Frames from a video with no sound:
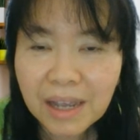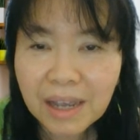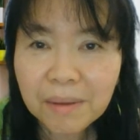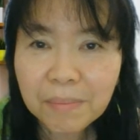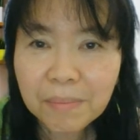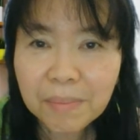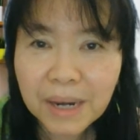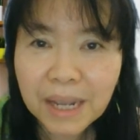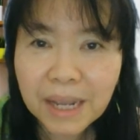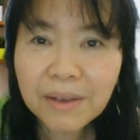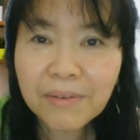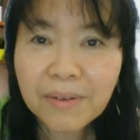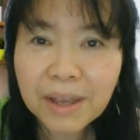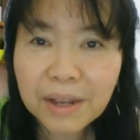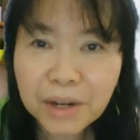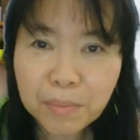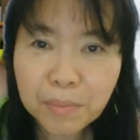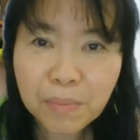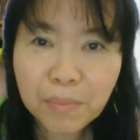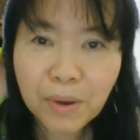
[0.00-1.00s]
play a
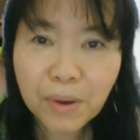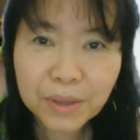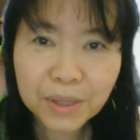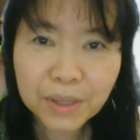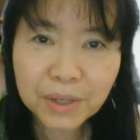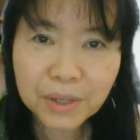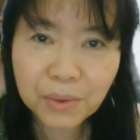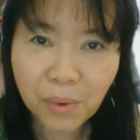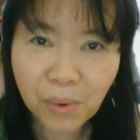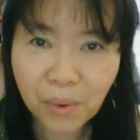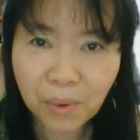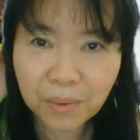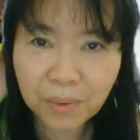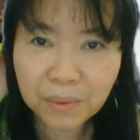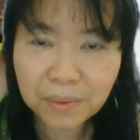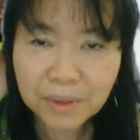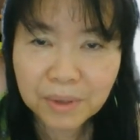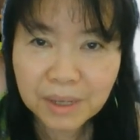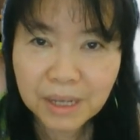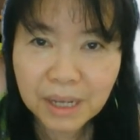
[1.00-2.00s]
very important role,
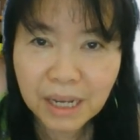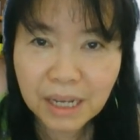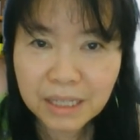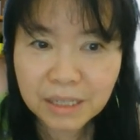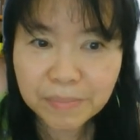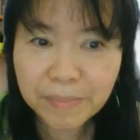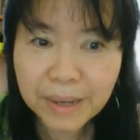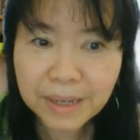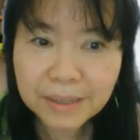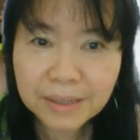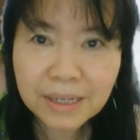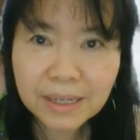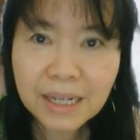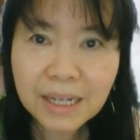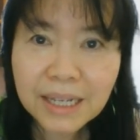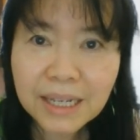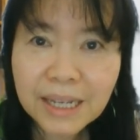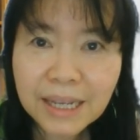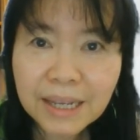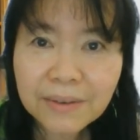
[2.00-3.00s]

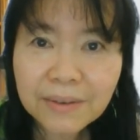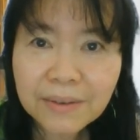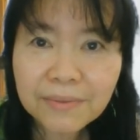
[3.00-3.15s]
especially